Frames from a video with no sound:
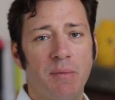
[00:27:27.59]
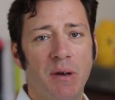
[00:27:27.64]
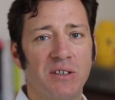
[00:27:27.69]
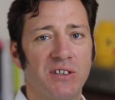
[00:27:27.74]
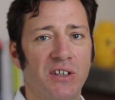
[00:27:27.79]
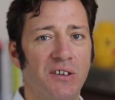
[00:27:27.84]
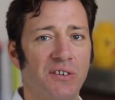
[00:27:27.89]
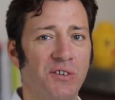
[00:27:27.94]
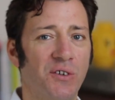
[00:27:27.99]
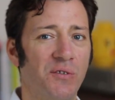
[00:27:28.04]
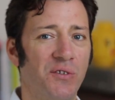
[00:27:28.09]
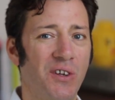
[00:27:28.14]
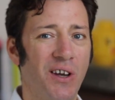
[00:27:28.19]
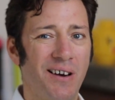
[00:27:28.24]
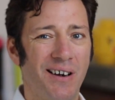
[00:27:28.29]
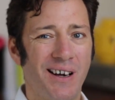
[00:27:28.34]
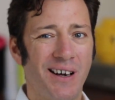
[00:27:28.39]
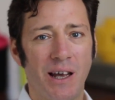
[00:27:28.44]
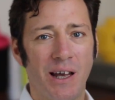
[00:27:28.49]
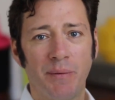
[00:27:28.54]
the most sort of
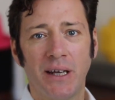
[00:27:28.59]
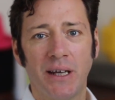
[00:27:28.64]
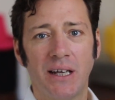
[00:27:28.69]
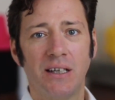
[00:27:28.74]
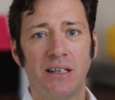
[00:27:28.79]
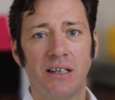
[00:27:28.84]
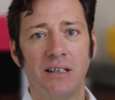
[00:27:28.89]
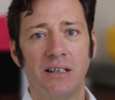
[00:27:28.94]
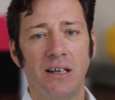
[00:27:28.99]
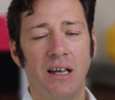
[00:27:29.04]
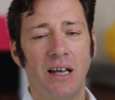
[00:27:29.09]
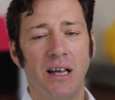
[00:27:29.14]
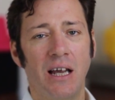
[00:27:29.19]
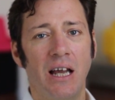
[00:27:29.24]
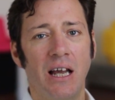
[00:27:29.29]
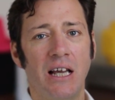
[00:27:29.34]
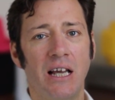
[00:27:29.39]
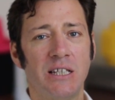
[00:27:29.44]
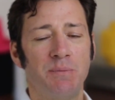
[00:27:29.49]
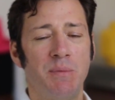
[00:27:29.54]
dynamic
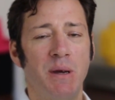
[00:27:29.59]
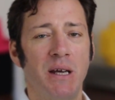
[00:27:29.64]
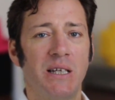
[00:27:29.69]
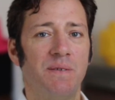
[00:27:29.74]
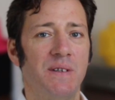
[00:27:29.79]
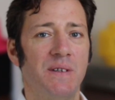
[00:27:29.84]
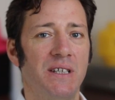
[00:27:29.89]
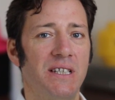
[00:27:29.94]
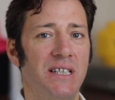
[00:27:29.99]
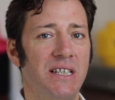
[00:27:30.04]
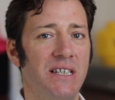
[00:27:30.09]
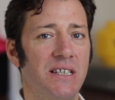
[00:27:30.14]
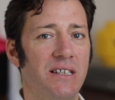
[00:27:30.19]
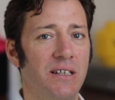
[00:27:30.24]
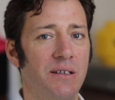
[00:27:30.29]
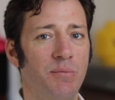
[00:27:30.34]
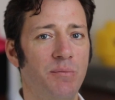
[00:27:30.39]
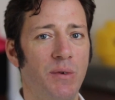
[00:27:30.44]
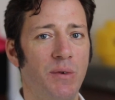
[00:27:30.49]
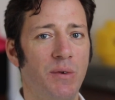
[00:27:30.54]
aspect of this
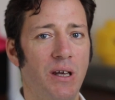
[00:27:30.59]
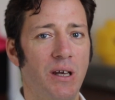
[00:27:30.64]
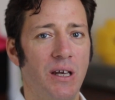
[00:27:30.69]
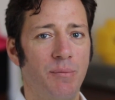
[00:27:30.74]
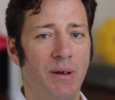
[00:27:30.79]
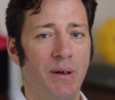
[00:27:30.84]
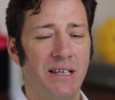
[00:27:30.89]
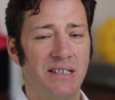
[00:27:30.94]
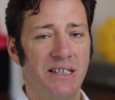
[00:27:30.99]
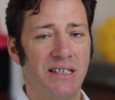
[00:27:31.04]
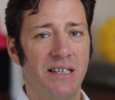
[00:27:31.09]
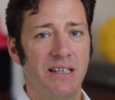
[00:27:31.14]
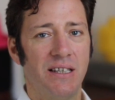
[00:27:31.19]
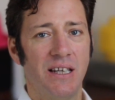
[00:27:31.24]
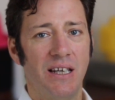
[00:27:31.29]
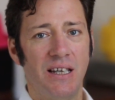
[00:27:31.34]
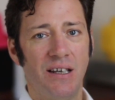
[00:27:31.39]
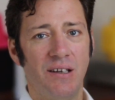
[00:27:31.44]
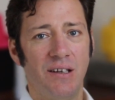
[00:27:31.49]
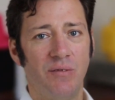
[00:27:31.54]
system, as
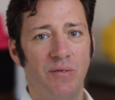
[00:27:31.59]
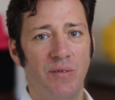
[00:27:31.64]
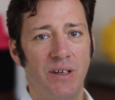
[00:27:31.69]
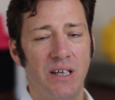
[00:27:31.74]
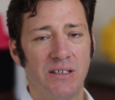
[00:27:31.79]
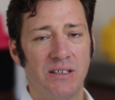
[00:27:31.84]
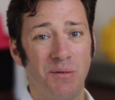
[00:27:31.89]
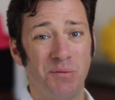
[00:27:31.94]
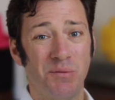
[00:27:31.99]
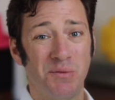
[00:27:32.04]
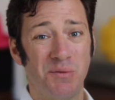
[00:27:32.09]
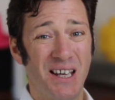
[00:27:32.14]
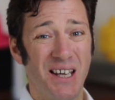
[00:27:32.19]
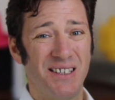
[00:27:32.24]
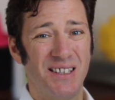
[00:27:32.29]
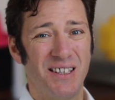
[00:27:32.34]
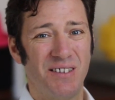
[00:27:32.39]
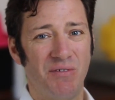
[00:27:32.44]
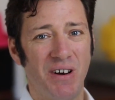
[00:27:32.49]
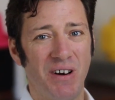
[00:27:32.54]
in it's
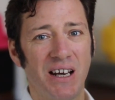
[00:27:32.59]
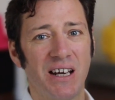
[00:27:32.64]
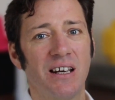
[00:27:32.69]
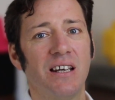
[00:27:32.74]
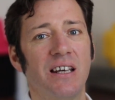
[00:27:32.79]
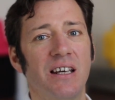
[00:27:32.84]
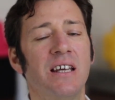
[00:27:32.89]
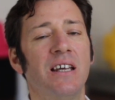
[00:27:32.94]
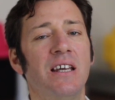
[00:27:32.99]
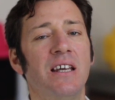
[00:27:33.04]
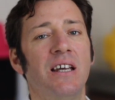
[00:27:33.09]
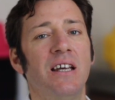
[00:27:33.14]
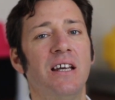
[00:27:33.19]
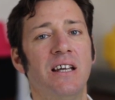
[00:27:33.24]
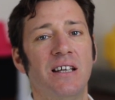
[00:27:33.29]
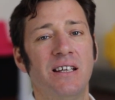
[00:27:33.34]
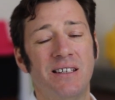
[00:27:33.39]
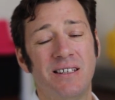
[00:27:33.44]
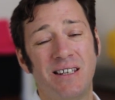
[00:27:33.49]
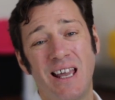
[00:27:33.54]
updated regularly,
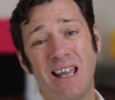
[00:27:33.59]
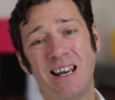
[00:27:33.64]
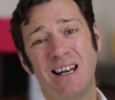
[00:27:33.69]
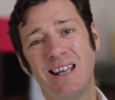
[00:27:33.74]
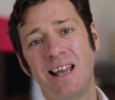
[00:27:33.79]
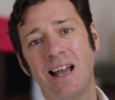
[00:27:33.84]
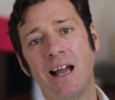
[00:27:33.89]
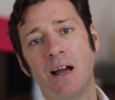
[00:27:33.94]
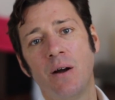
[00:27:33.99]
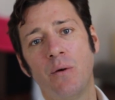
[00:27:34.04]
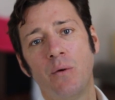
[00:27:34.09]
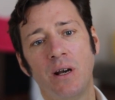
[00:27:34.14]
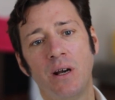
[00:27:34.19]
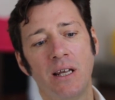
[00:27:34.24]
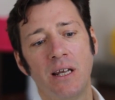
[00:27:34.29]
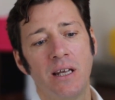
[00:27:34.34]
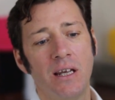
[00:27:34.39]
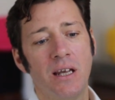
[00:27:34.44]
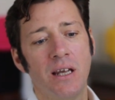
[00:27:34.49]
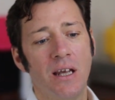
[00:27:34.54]
daily,
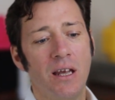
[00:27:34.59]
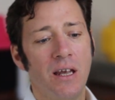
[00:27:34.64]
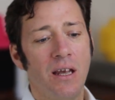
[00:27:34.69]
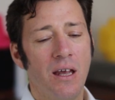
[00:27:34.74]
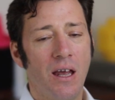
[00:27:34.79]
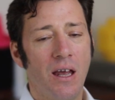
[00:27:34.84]
hourly.